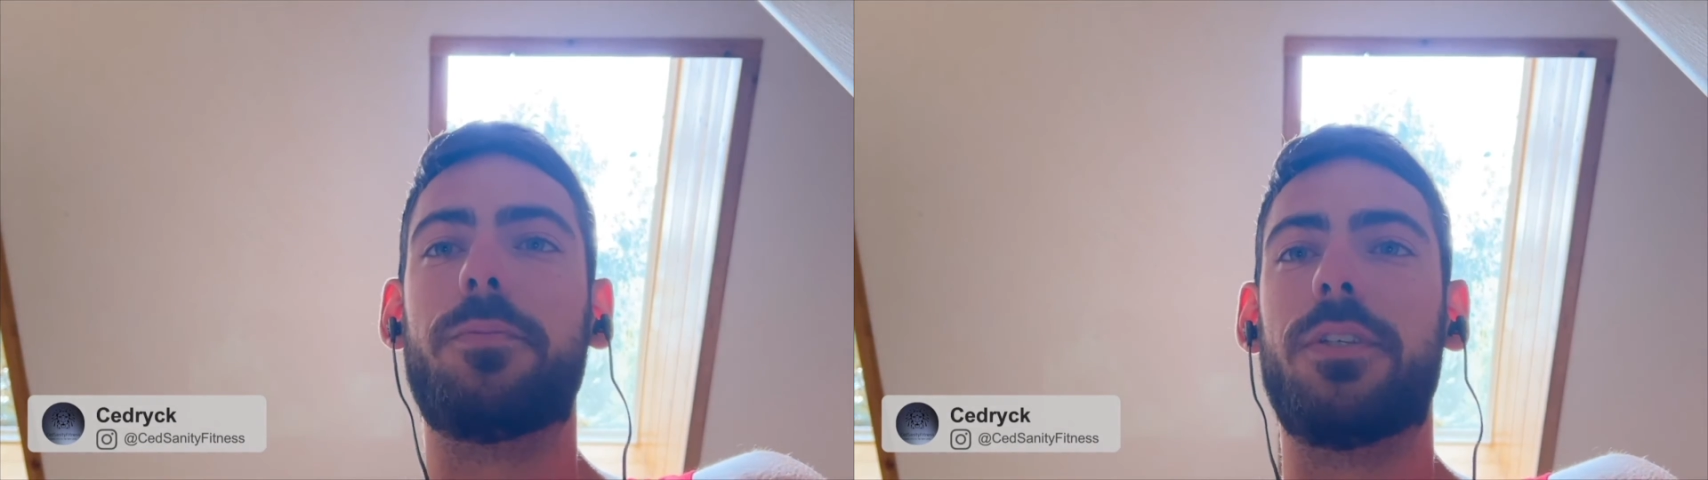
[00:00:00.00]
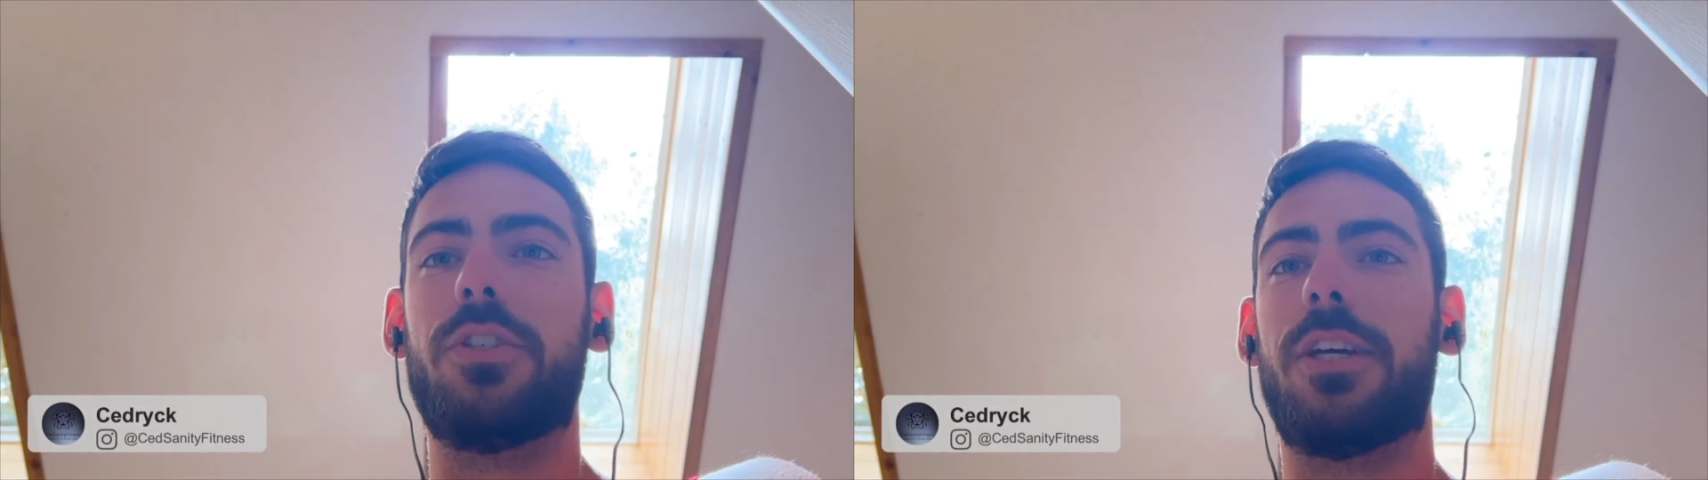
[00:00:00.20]

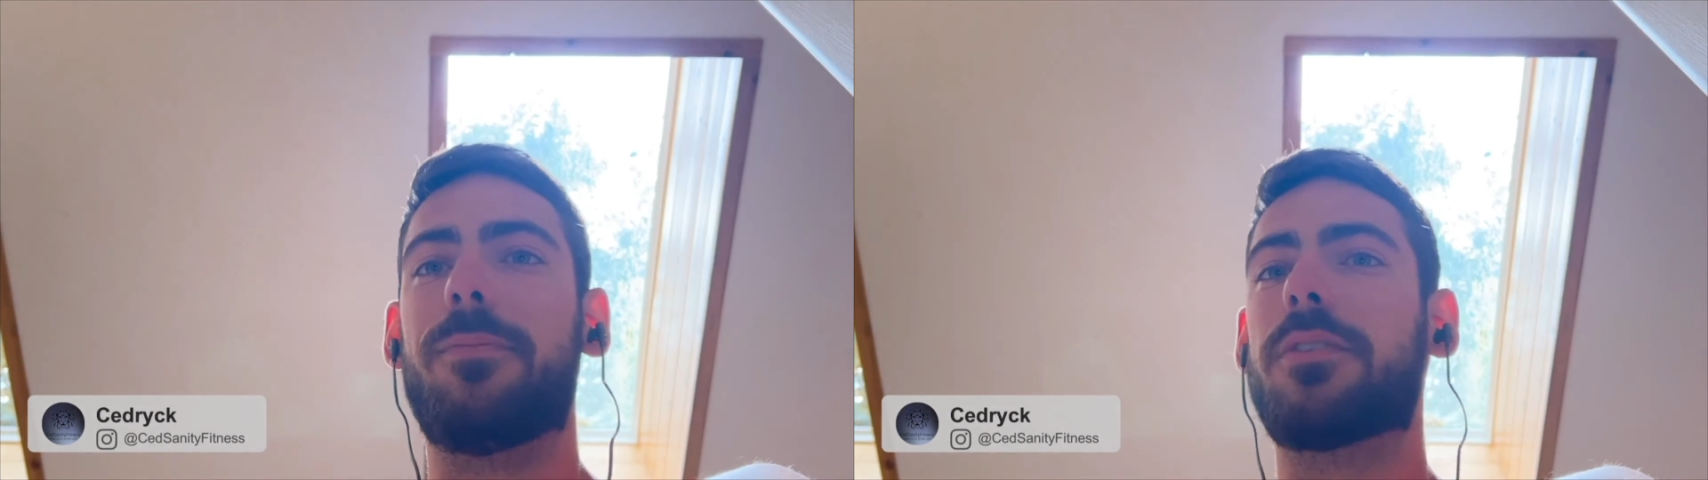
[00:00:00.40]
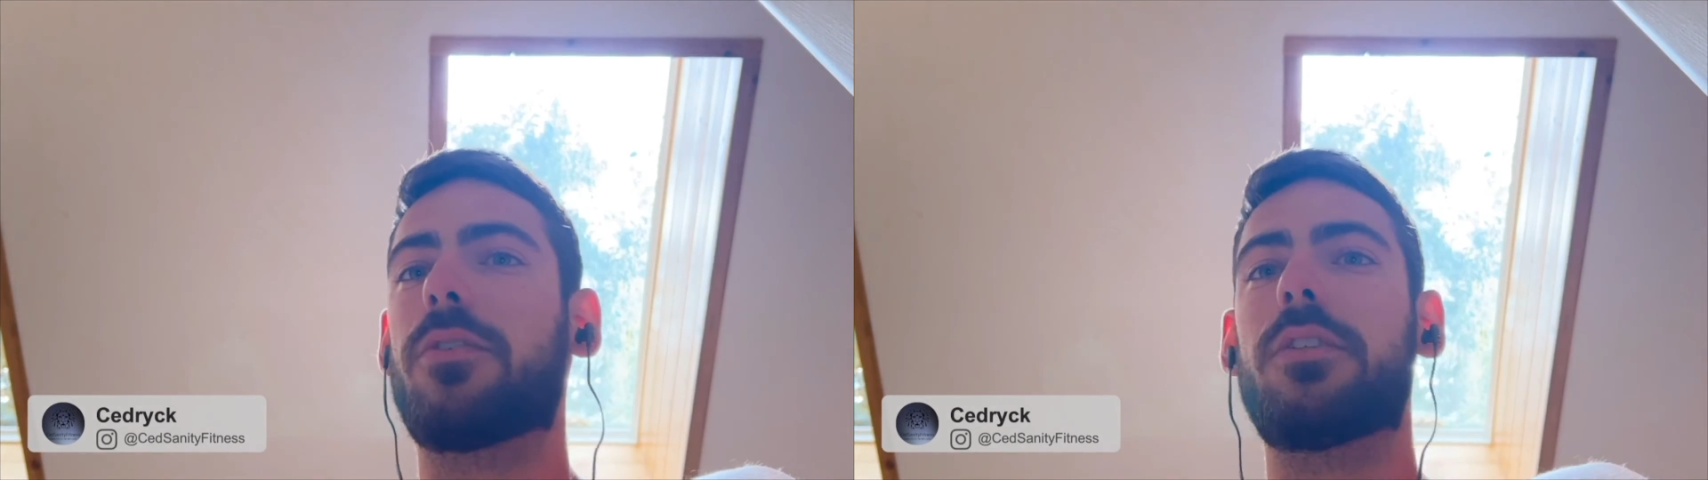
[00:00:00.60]
to the gym
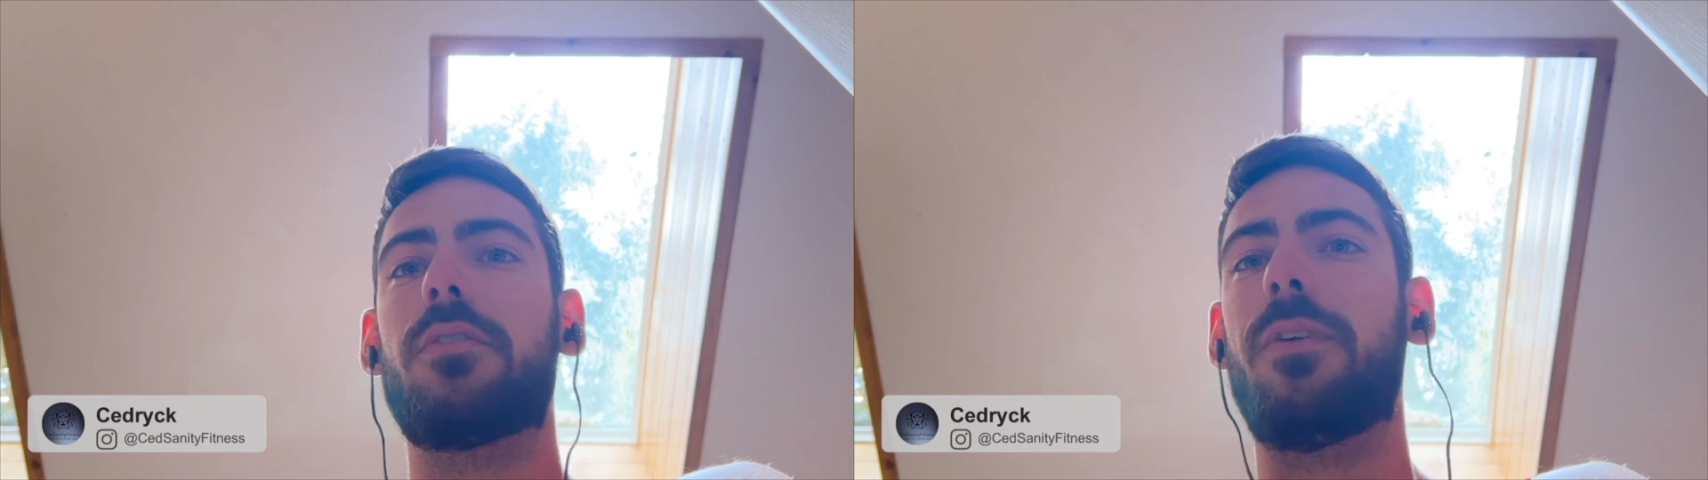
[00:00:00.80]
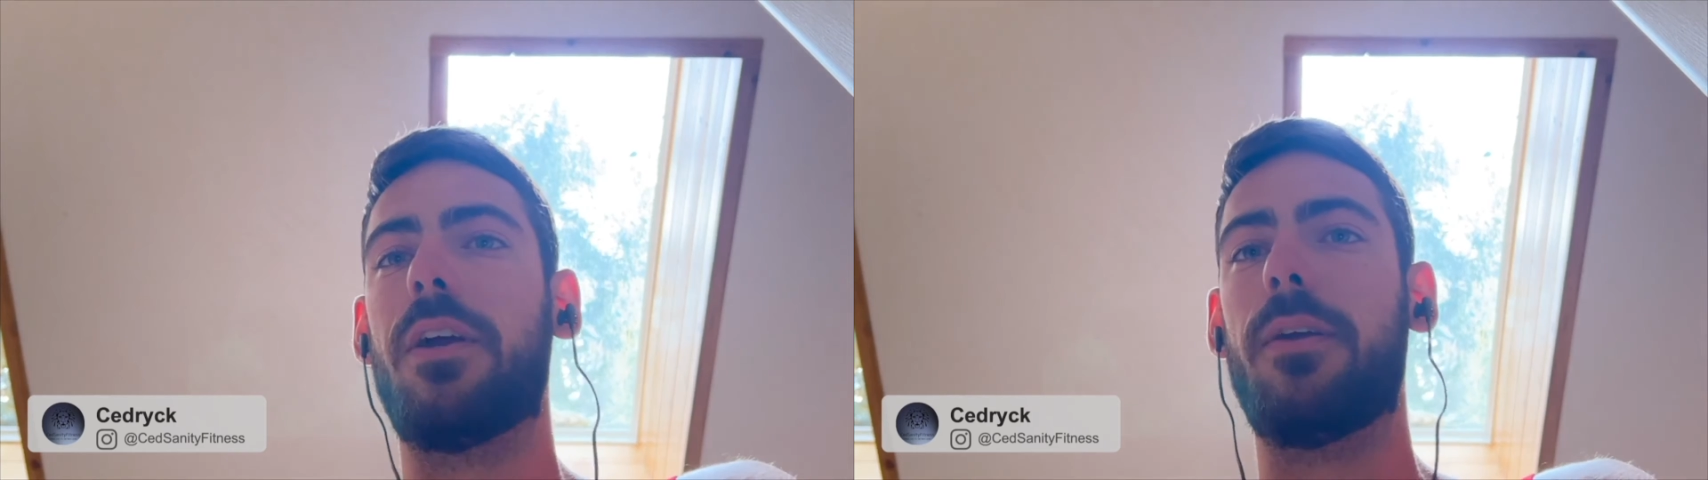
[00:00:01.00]
is going to
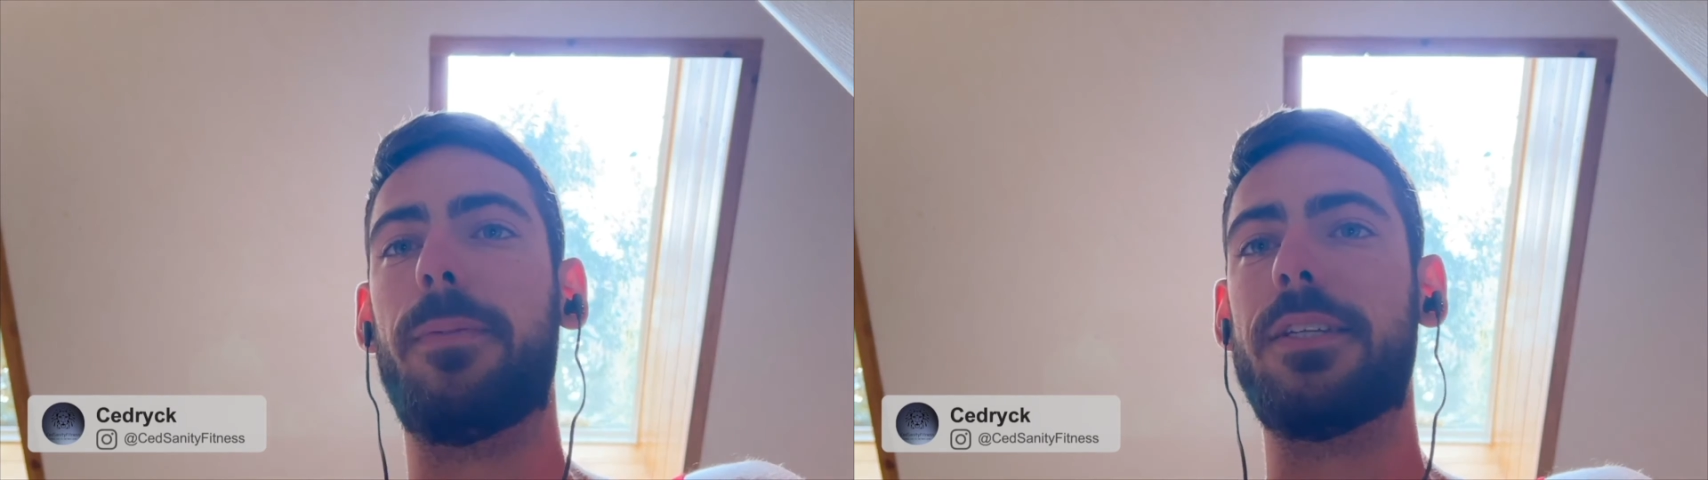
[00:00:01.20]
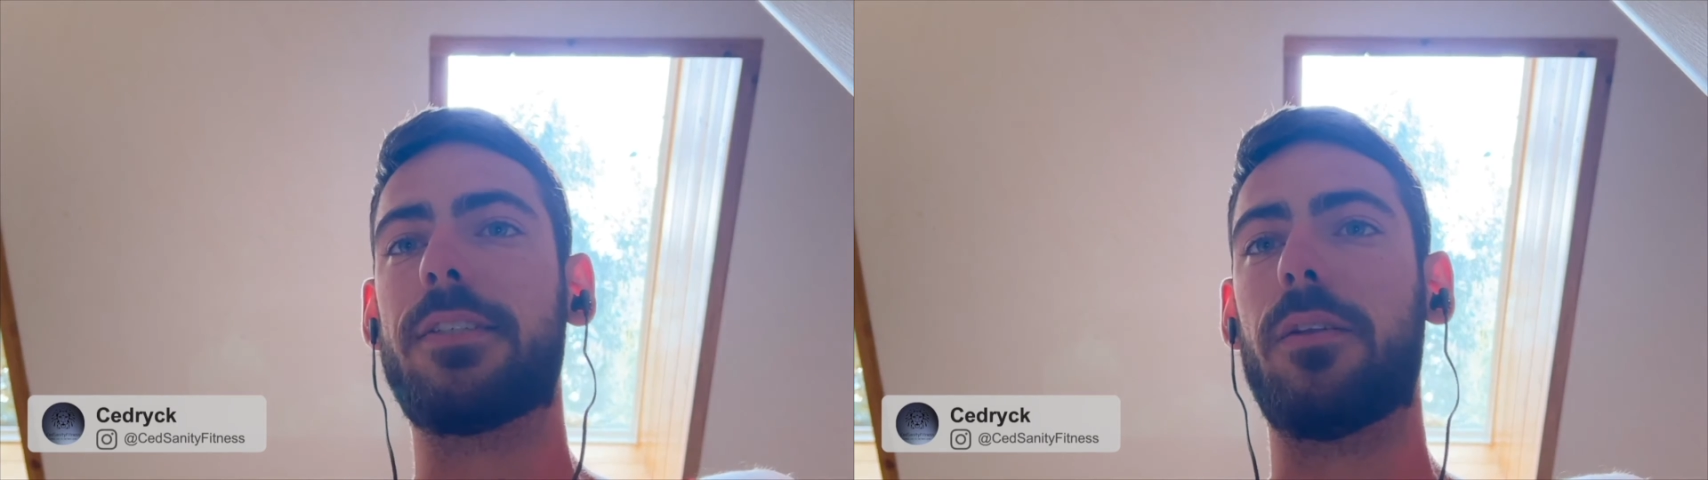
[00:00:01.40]
vary
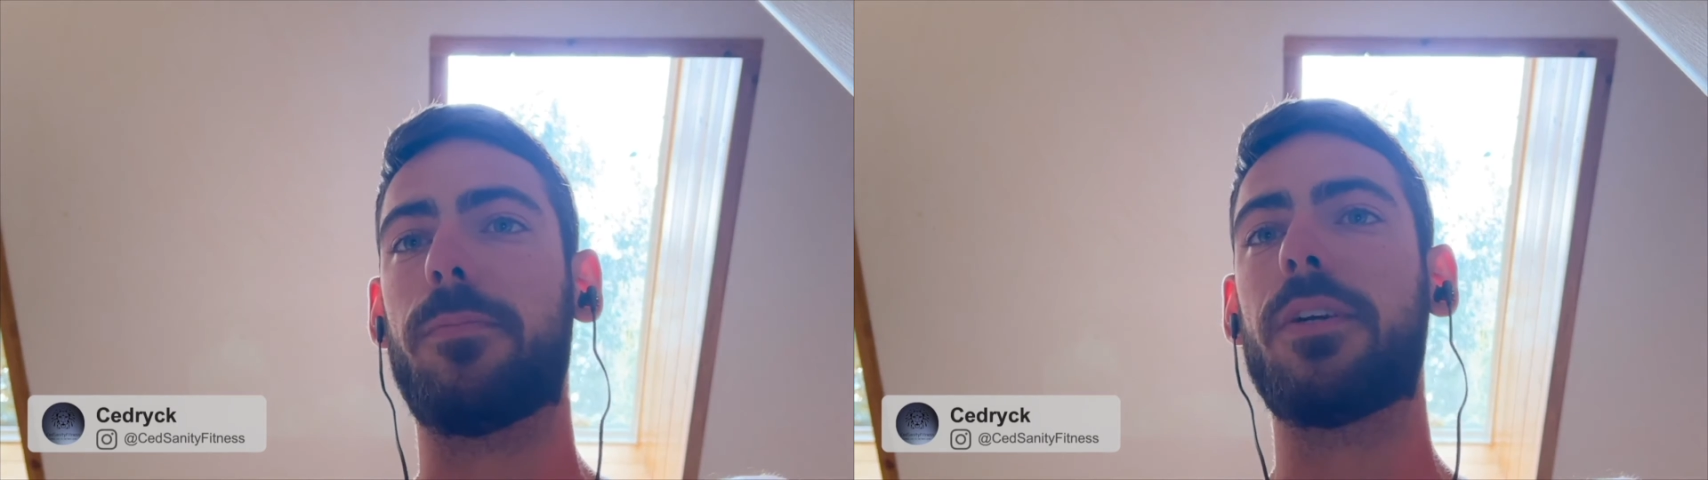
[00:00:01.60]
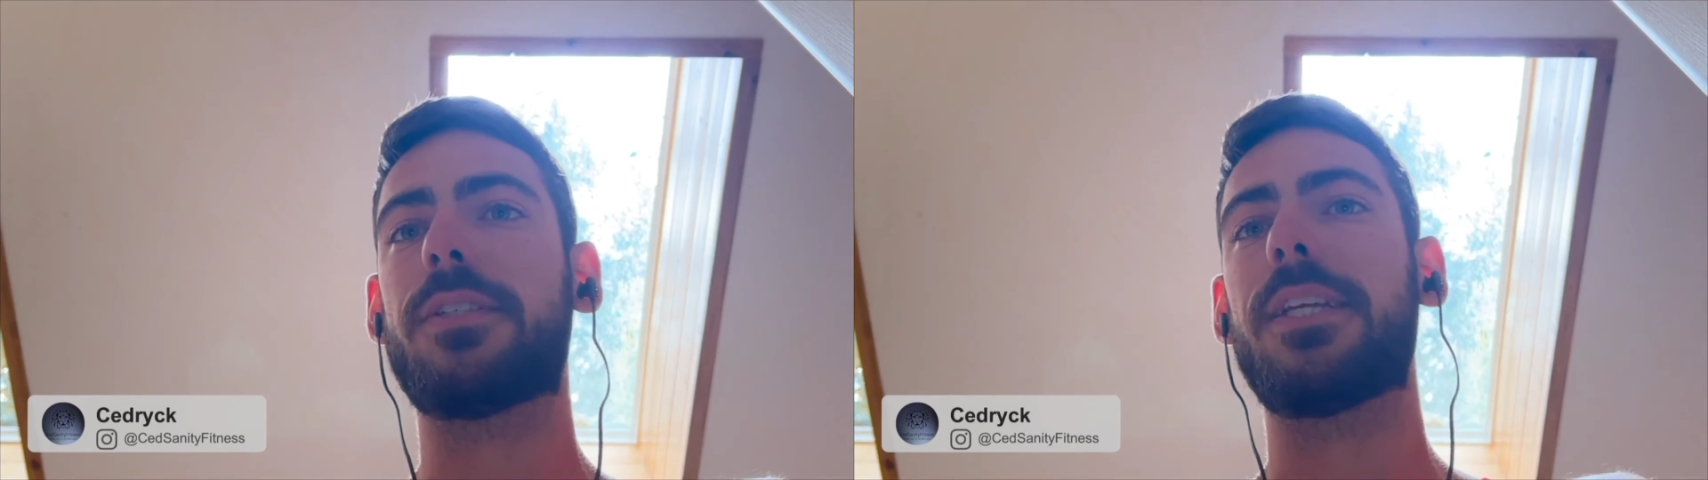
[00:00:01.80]
based on the
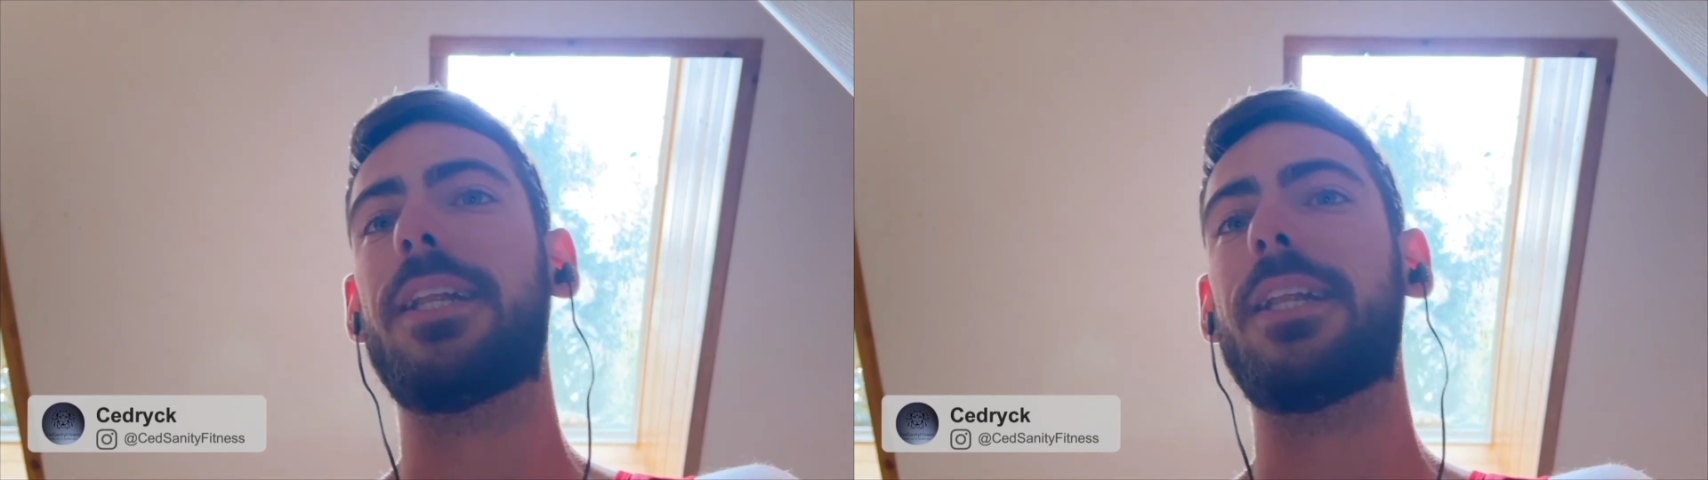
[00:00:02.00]
person.